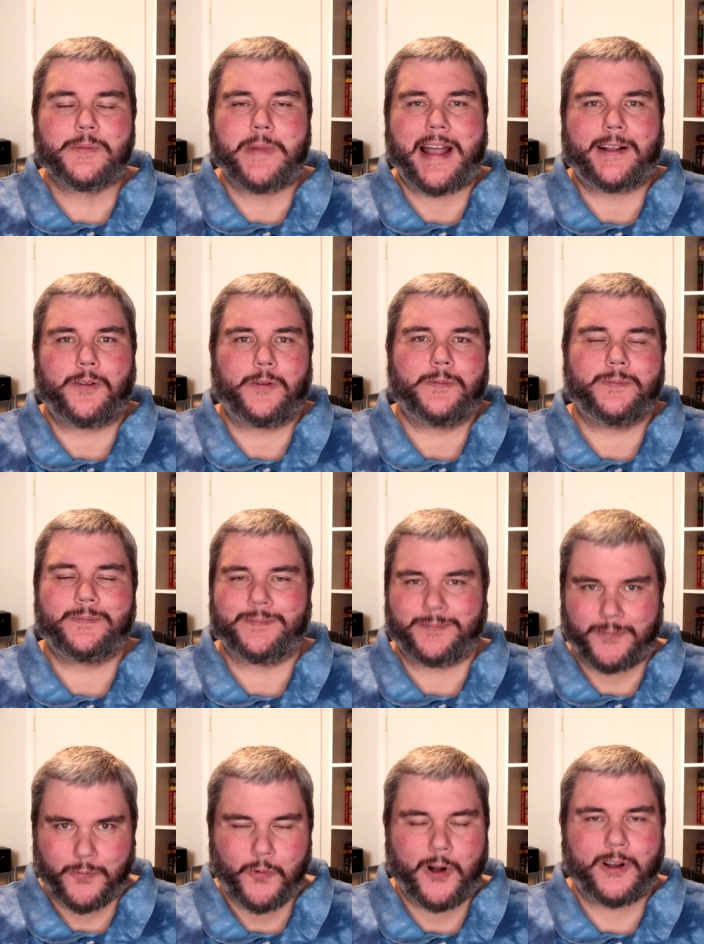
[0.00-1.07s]
Michael.
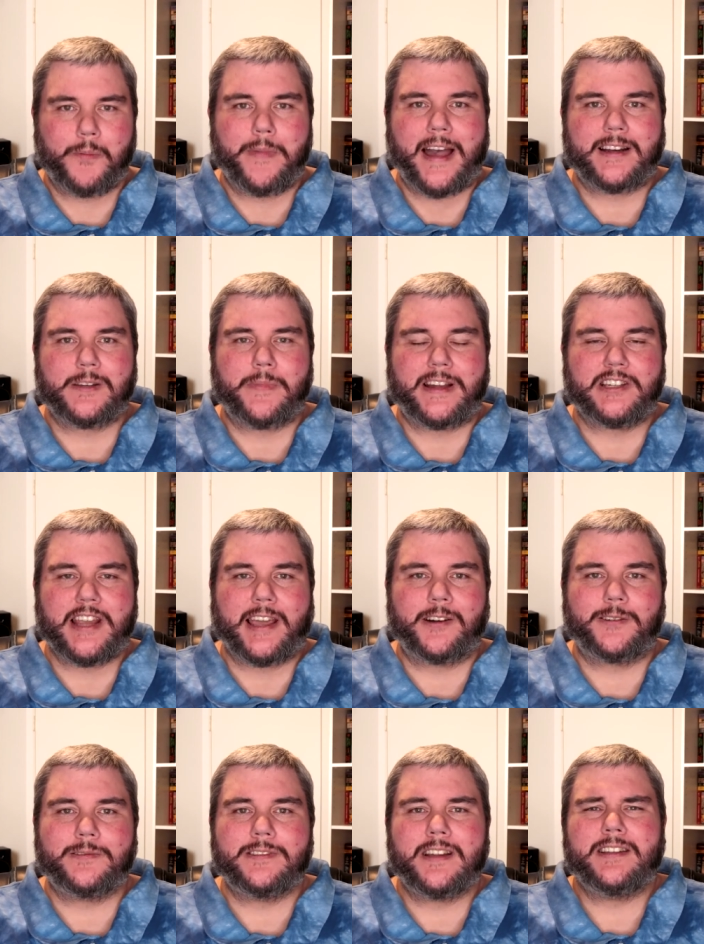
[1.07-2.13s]
Welcome back to my
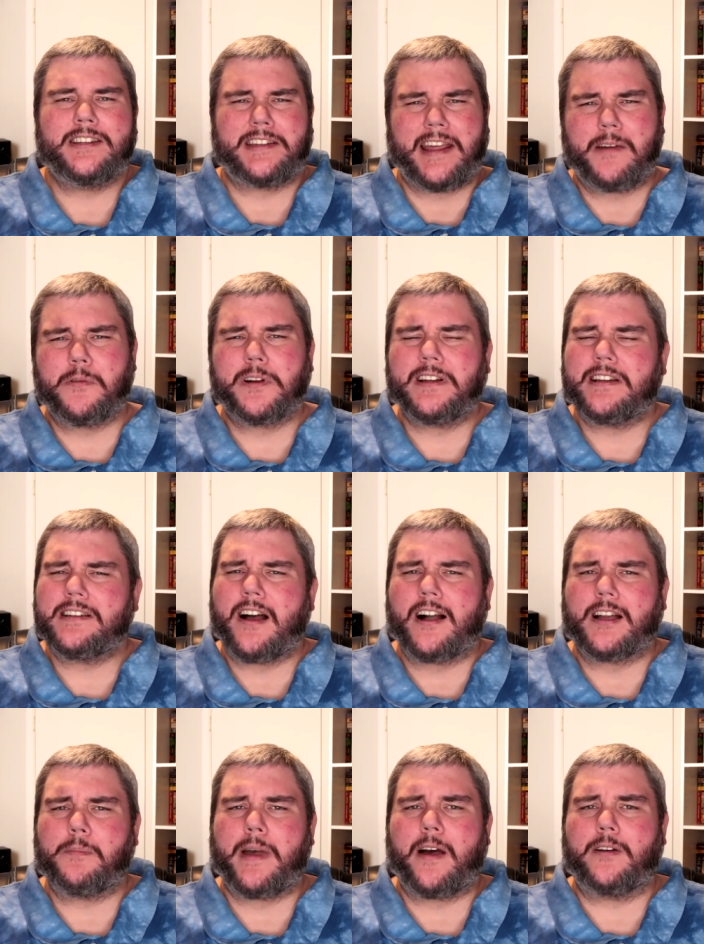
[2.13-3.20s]
channel. Today we're going to
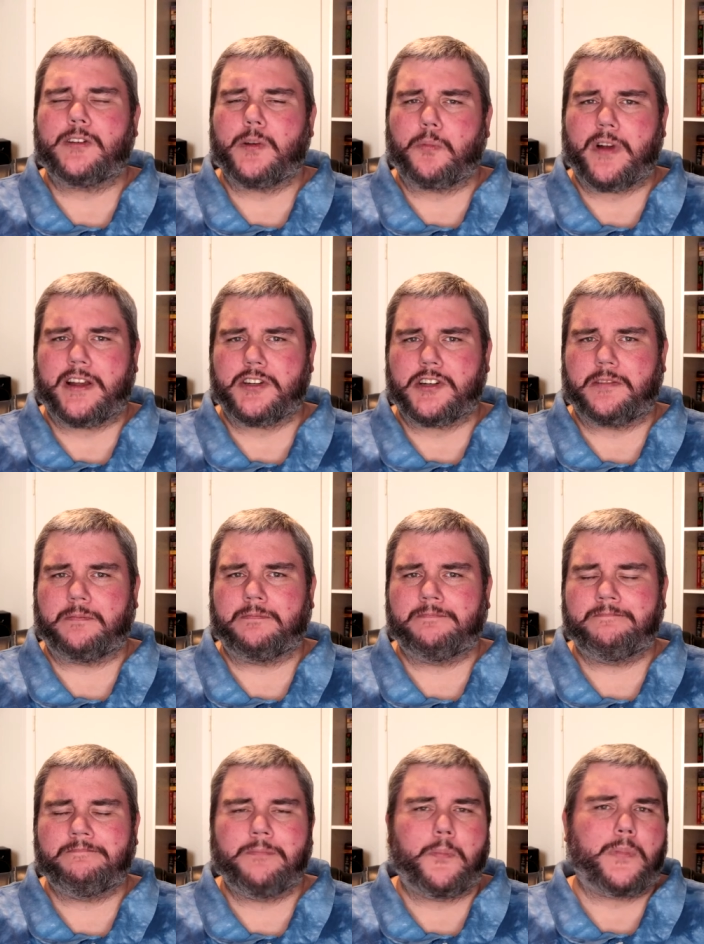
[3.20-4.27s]
talk about depression.
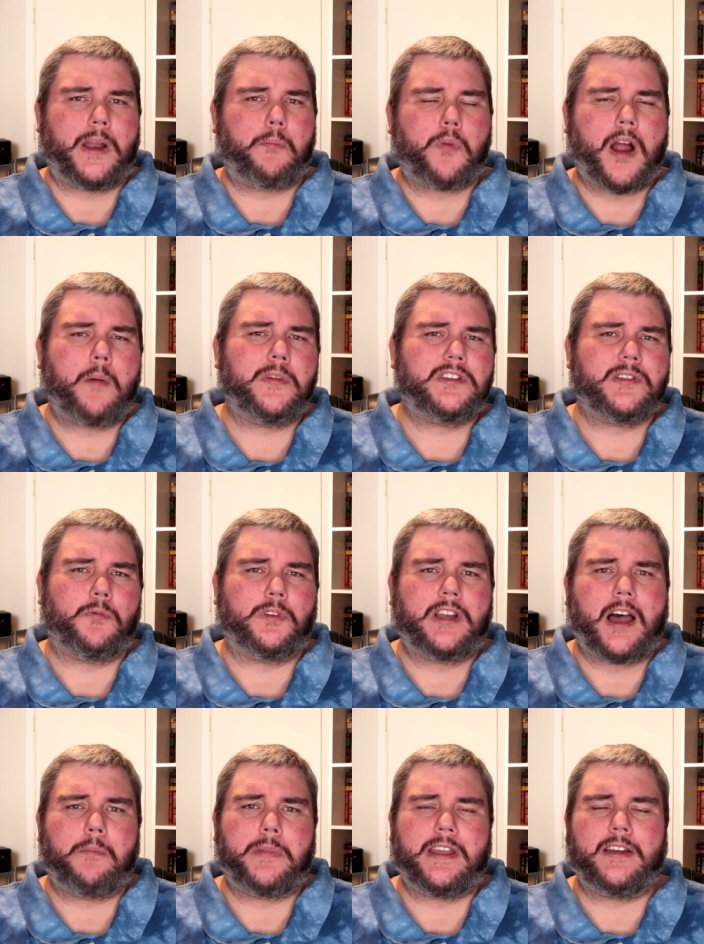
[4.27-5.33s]
I promise it will
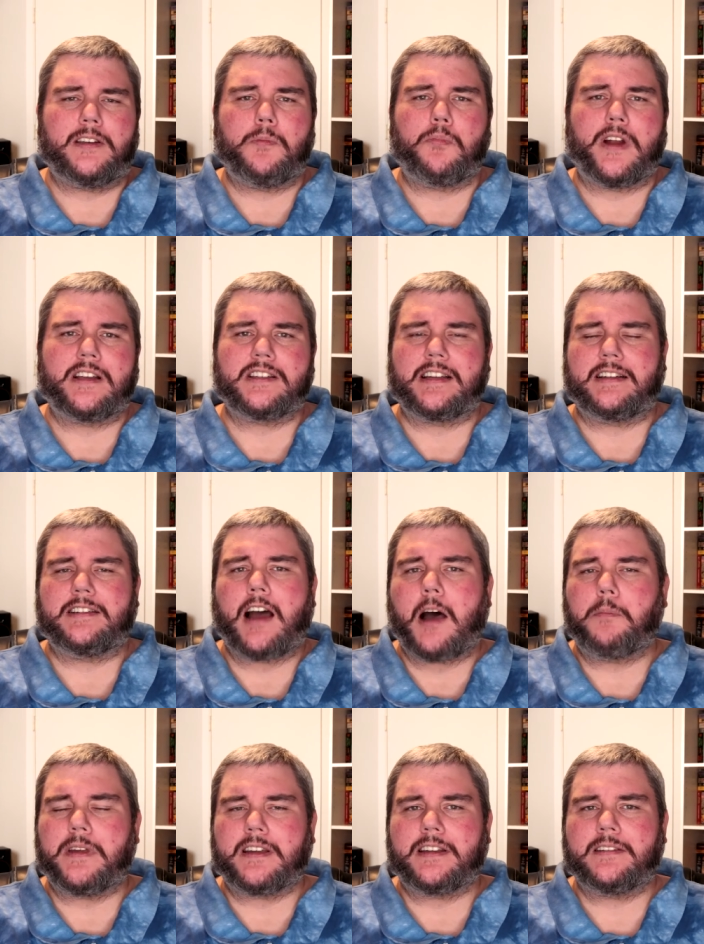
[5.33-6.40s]
not be a depressing
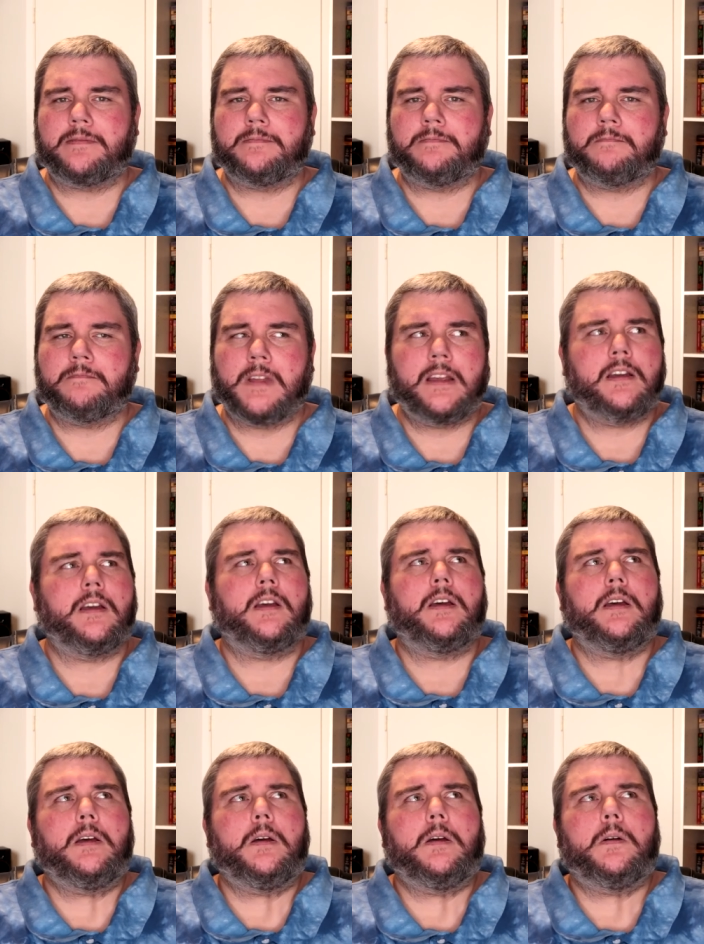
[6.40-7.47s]
topic.
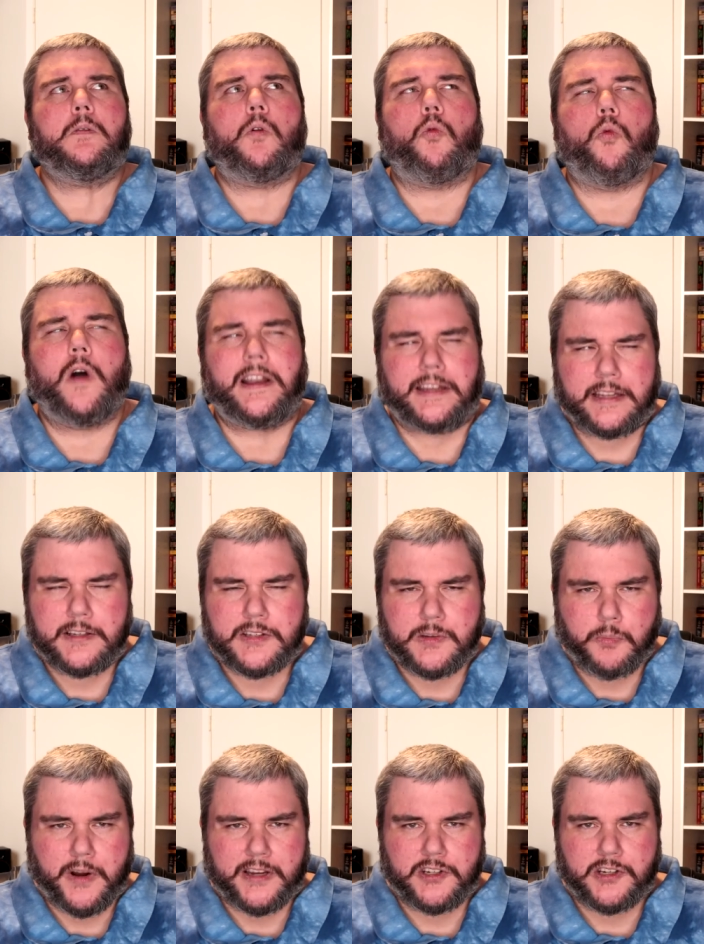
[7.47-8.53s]
What is
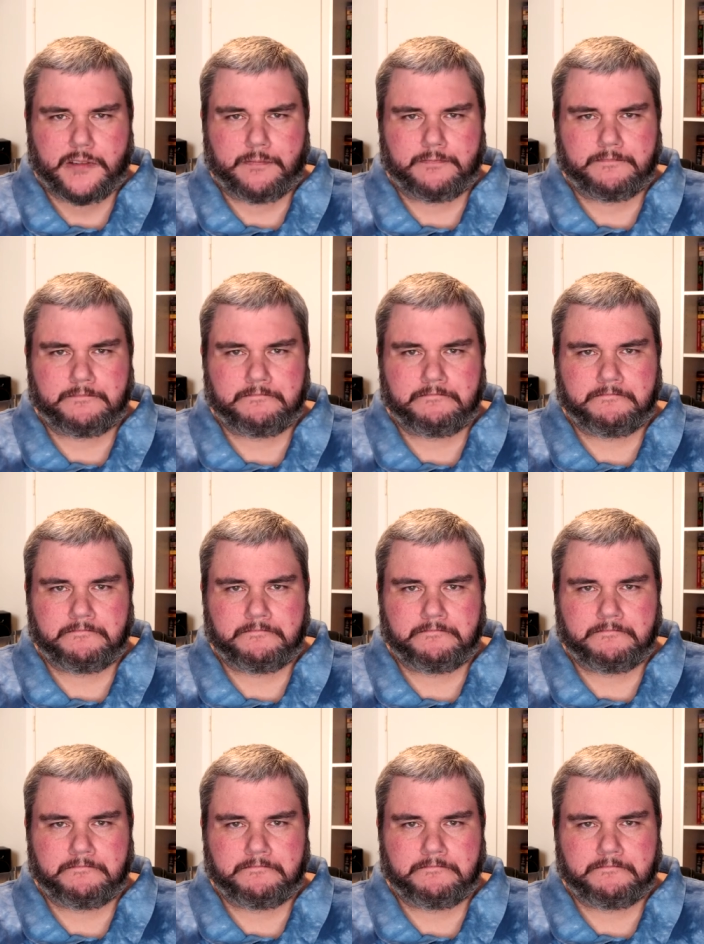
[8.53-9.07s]
depression?